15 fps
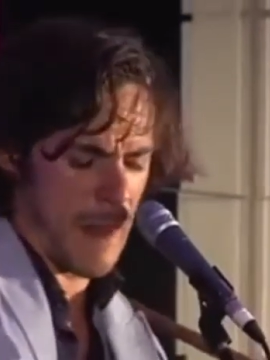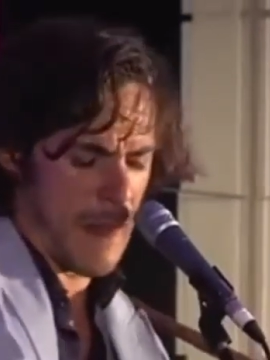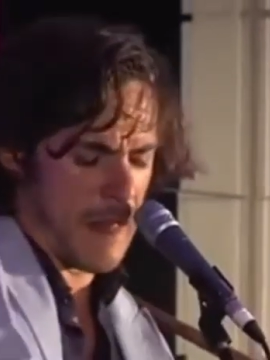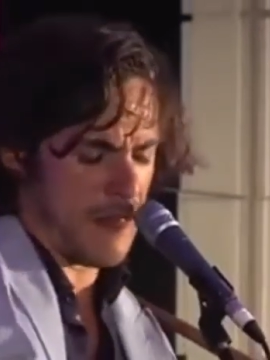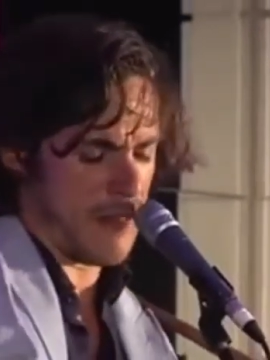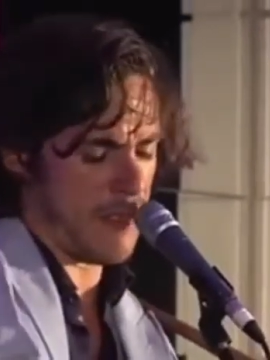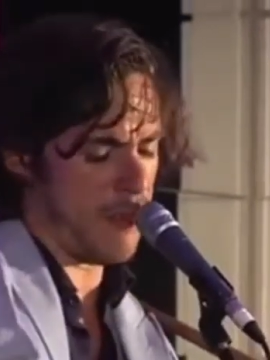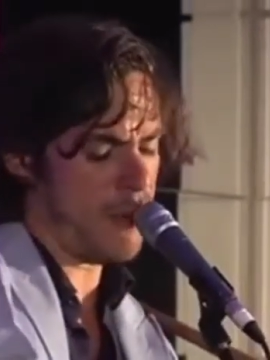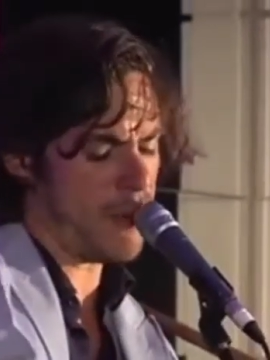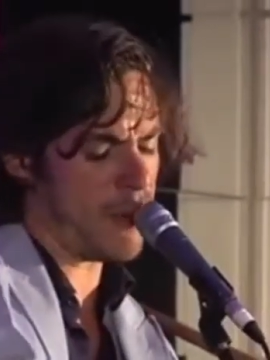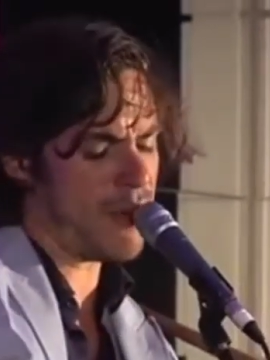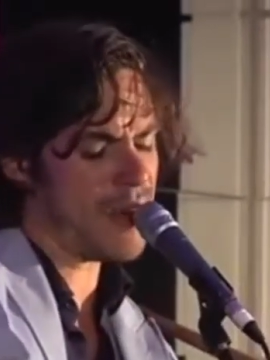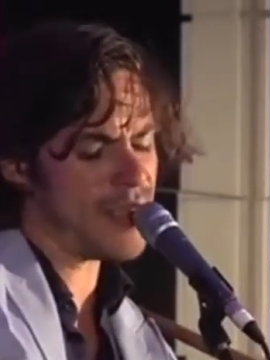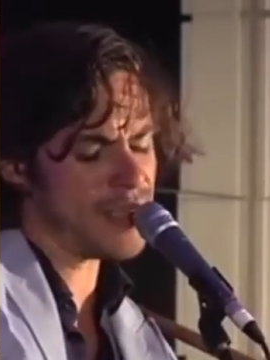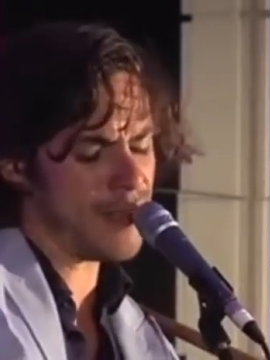It
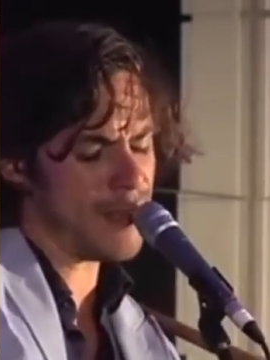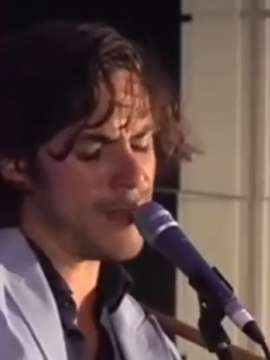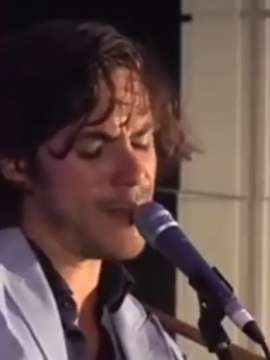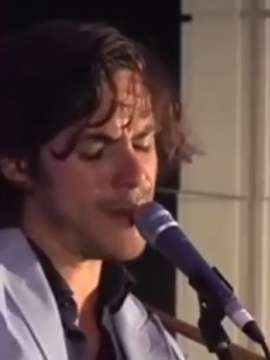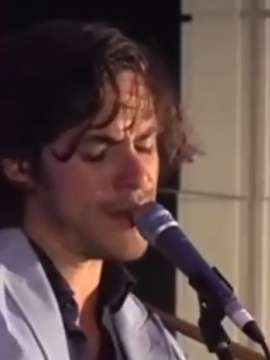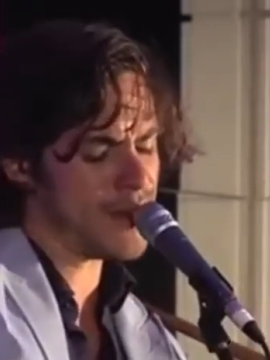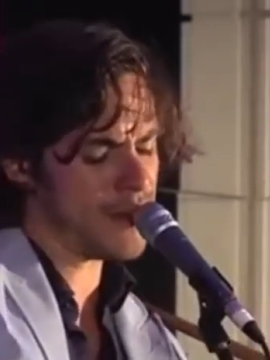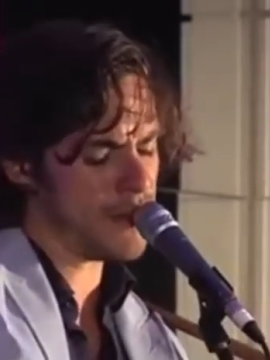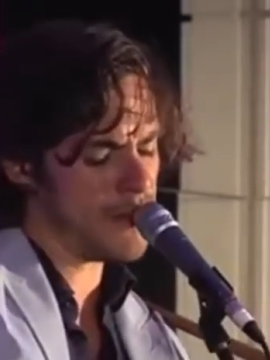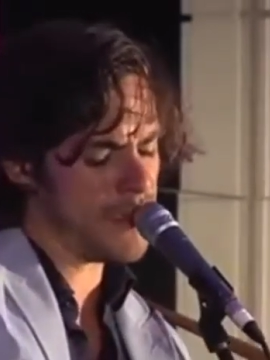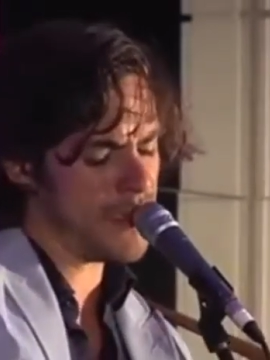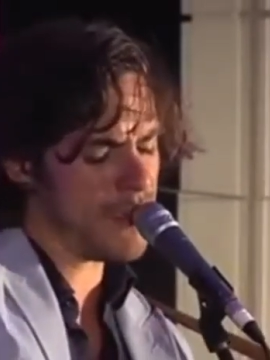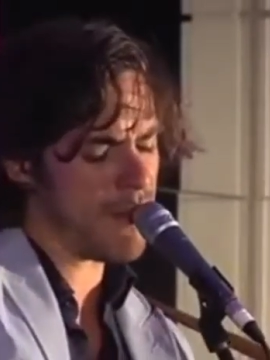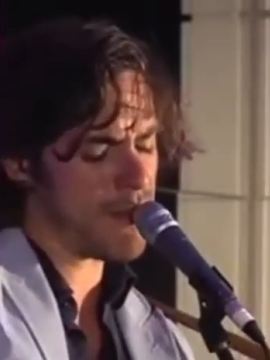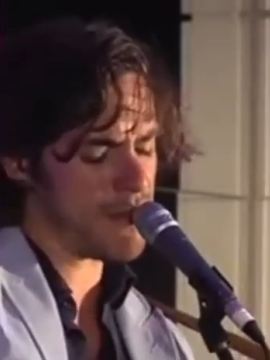always
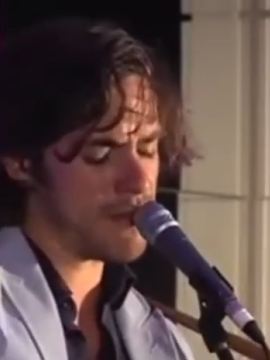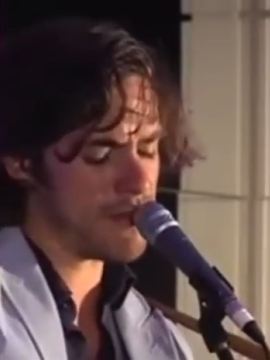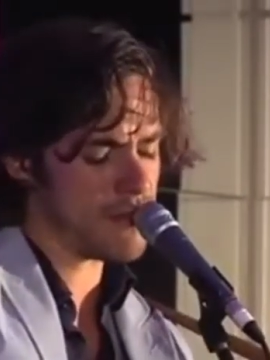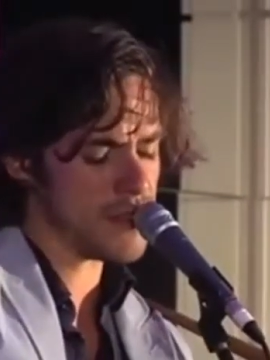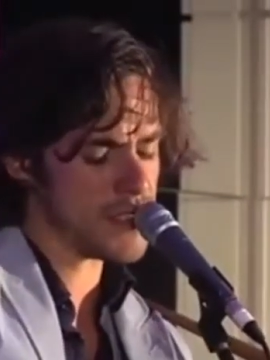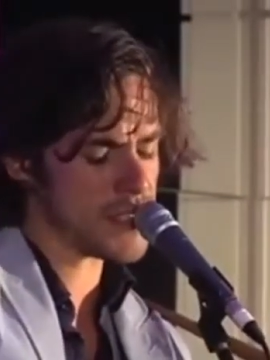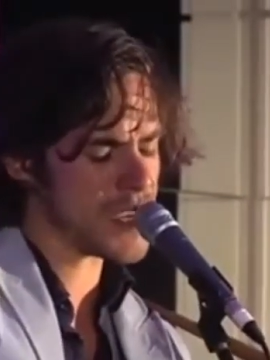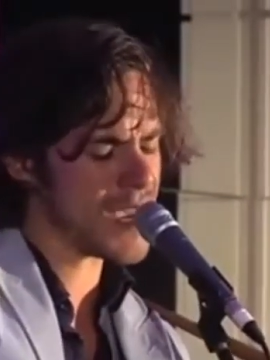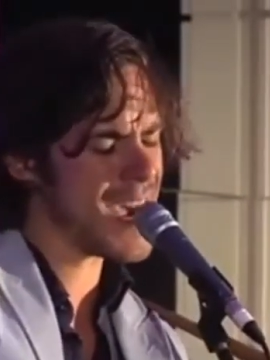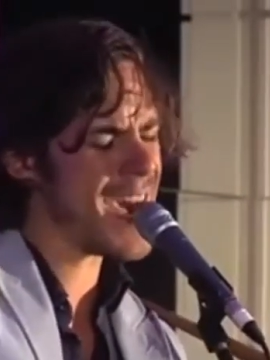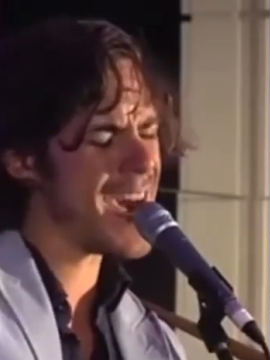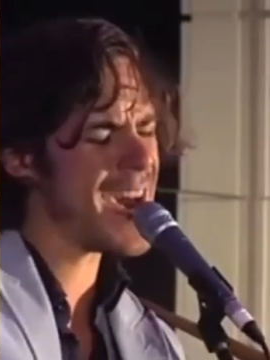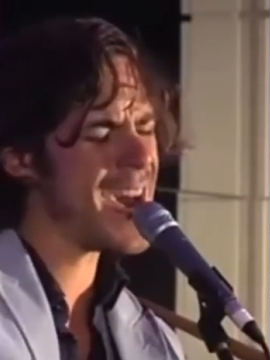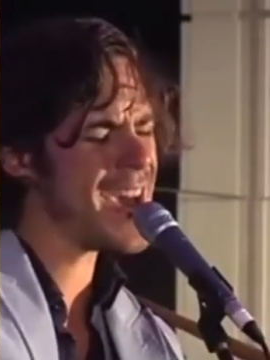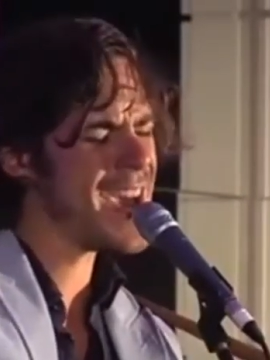neon
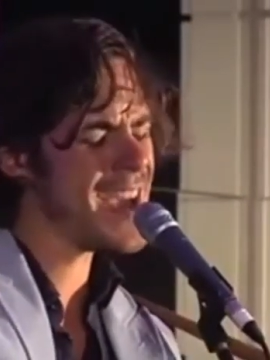sky.